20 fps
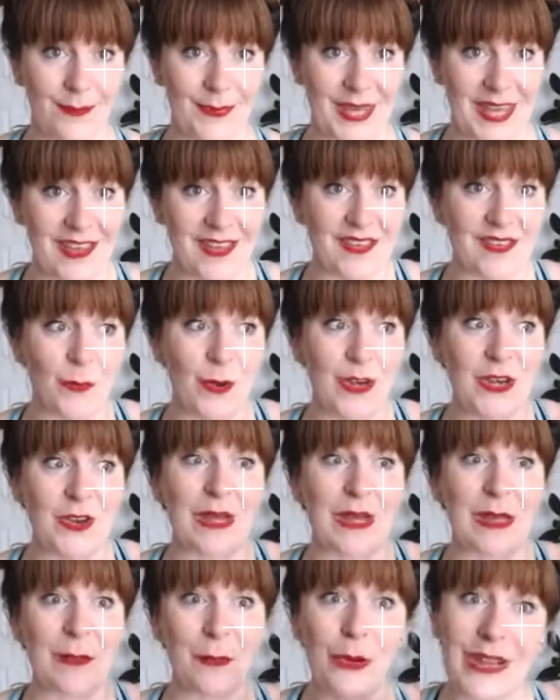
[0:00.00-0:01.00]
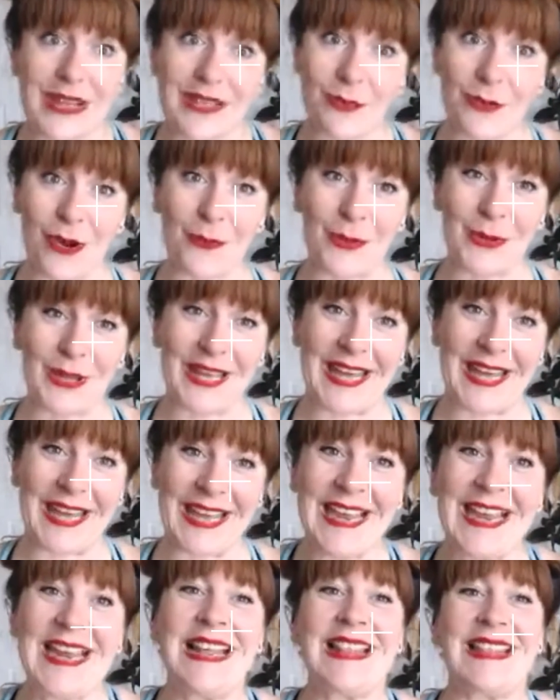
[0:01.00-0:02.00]
because when you can breathe
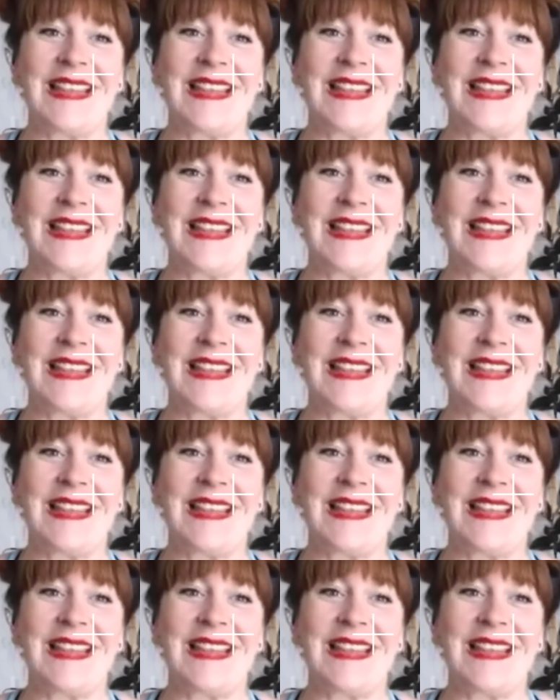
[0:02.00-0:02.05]
properly,